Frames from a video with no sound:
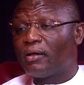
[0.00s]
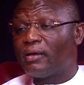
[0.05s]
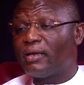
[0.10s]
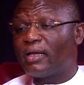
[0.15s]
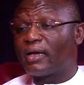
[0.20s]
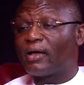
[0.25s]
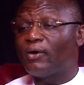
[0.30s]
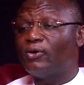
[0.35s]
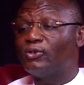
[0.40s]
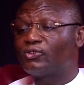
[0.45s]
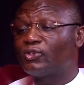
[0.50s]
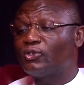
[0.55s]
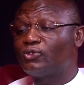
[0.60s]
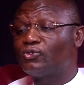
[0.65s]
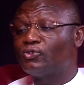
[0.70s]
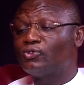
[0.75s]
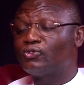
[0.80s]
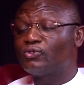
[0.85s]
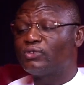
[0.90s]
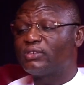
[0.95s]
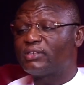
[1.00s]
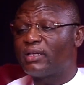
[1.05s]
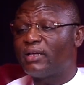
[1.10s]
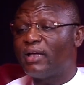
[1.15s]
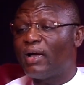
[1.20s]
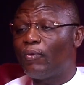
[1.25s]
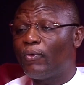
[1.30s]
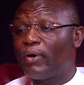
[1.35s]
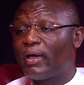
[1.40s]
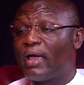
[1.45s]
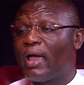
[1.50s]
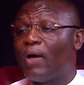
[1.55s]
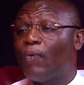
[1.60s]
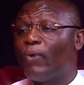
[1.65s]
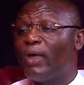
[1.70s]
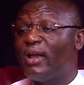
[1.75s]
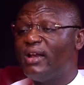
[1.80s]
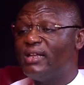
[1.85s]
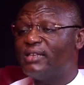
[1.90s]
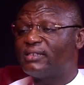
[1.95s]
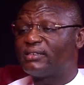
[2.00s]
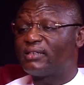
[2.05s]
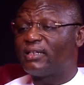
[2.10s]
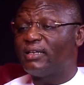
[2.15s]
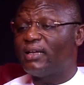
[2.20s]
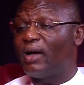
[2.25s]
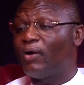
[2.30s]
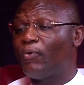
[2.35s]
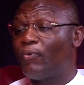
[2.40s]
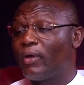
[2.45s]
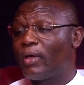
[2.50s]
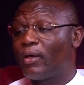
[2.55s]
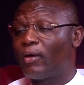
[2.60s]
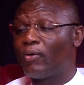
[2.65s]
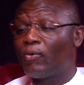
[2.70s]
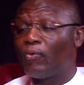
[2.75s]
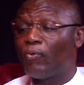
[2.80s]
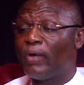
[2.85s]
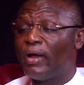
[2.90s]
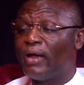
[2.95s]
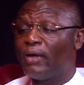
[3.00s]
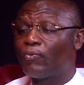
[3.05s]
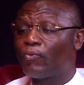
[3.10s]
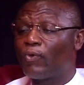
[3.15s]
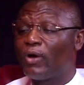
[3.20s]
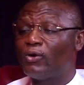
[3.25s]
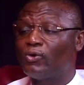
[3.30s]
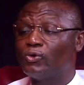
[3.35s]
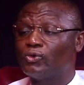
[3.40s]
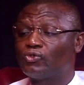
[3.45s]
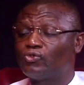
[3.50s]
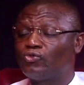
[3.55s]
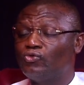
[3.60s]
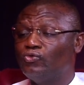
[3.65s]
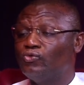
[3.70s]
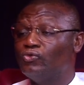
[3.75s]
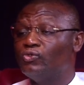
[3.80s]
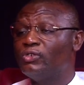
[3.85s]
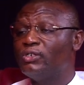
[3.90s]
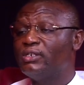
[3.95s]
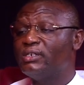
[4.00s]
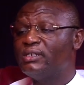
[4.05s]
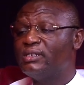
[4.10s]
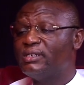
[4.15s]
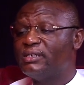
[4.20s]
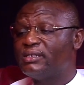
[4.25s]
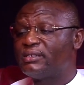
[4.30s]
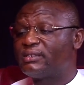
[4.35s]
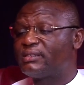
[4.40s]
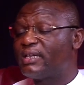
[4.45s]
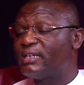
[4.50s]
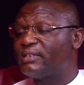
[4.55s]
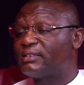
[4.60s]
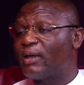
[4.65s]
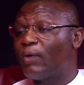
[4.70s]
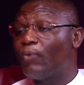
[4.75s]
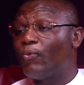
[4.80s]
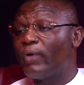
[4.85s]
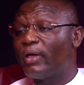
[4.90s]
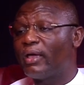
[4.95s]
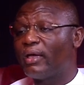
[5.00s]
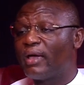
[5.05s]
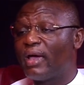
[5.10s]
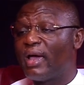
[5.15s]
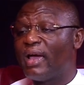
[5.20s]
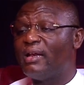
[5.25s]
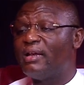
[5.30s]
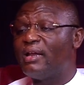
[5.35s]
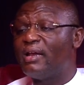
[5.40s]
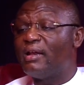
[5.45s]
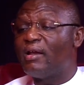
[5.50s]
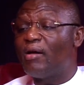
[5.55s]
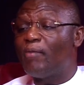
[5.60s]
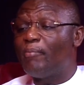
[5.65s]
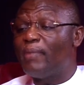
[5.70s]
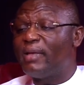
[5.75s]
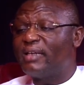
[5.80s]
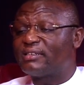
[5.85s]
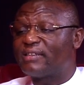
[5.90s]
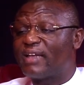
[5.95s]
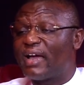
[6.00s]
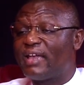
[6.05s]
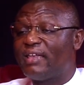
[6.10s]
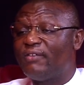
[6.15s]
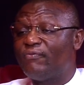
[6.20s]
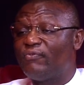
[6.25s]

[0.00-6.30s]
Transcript: They can also choose to stay away. And when they stay away, when one or two stays away, and the numbers are